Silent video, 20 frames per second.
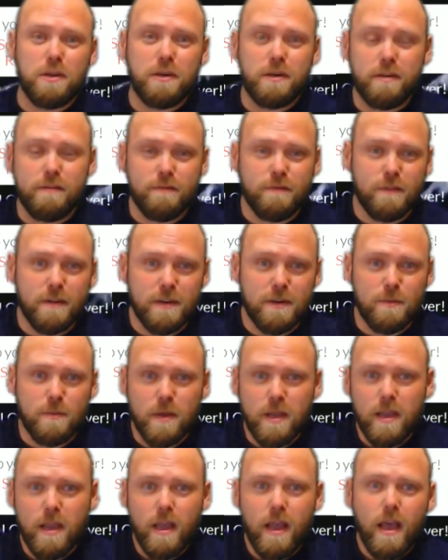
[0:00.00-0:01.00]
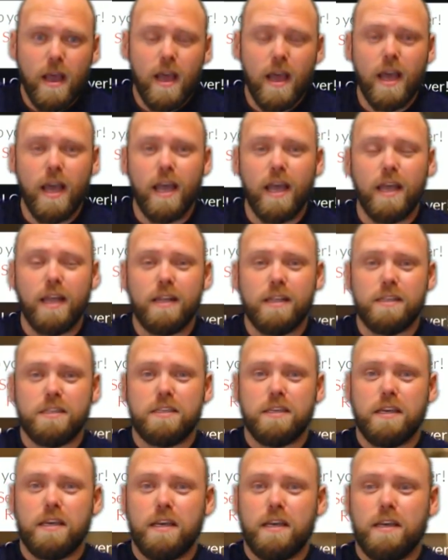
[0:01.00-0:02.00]
here in Freedom,
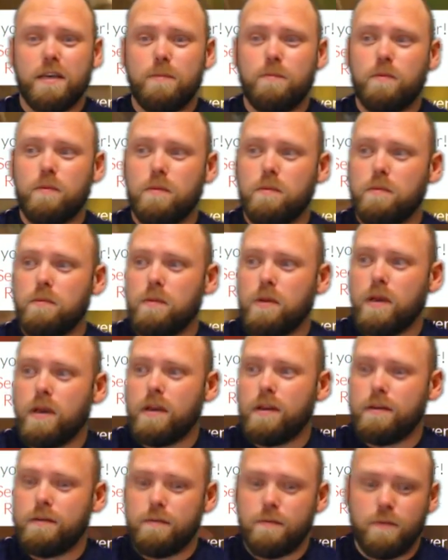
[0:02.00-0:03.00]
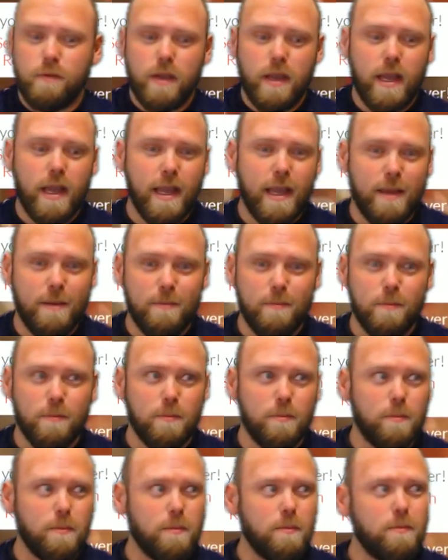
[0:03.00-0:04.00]
and uh, I
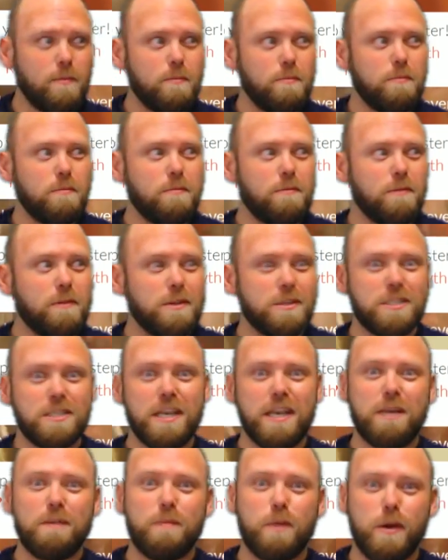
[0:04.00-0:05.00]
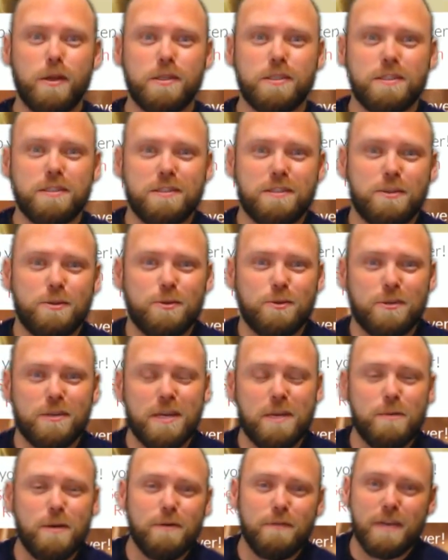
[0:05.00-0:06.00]
am the second person to
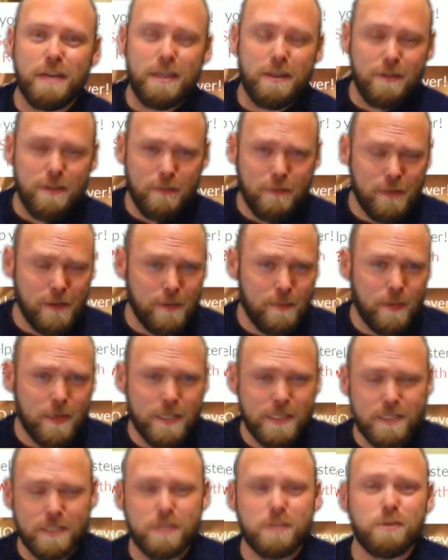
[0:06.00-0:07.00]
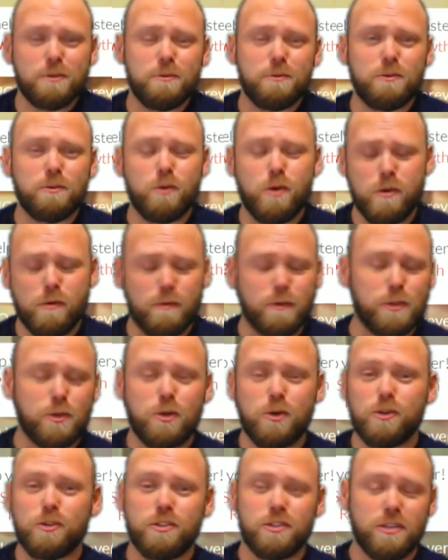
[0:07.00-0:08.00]
come over here to the Philippines to, to work with
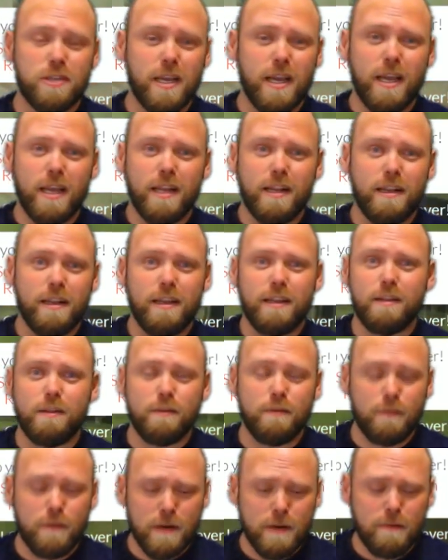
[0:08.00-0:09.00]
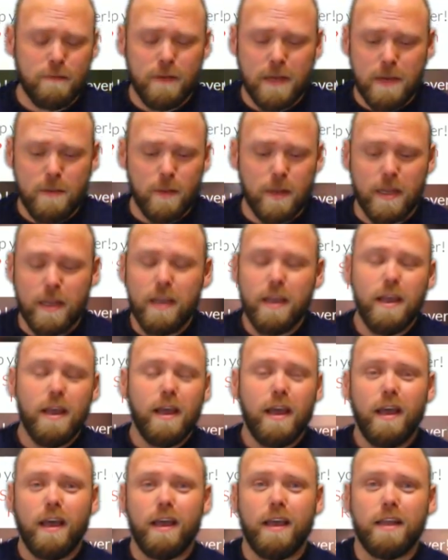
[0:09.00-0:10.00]
George and, and the Freedom family,
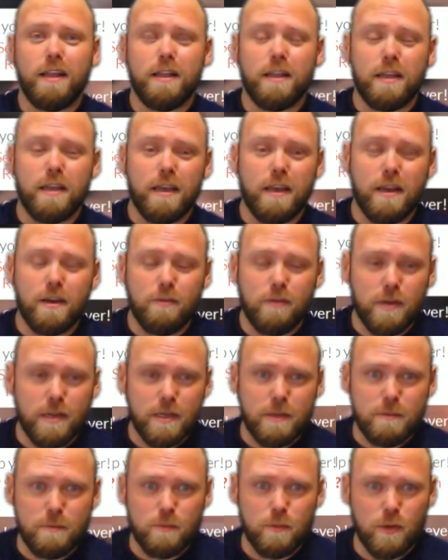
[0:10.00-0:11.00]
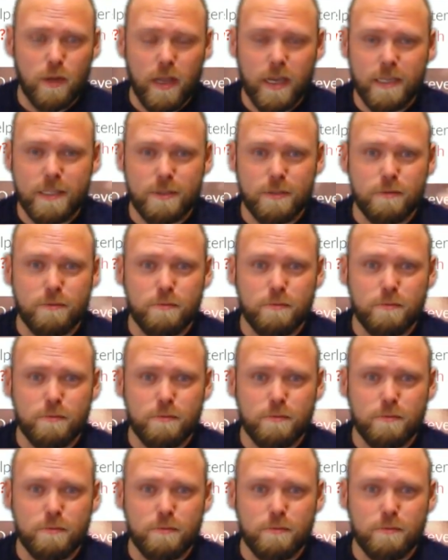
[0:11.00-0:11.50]
and uh, I really would like to